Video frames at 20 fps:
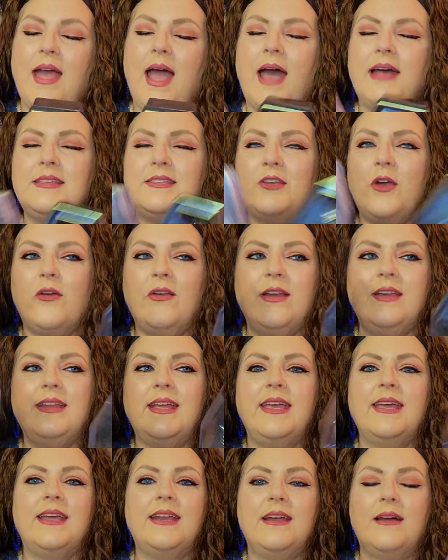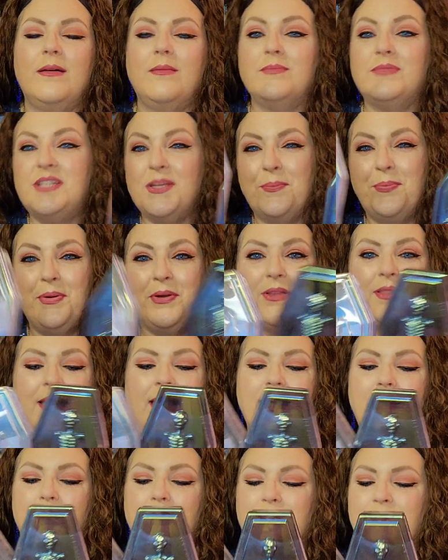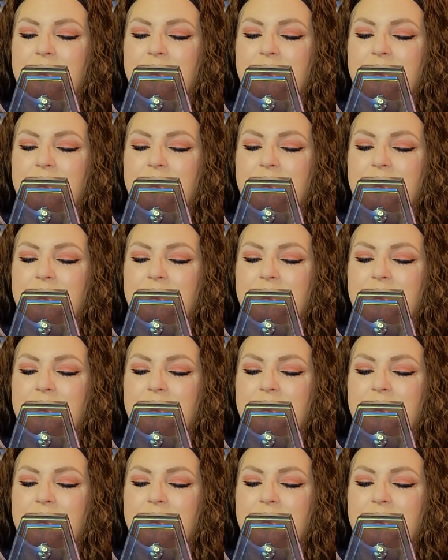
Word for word: I started to get them to put like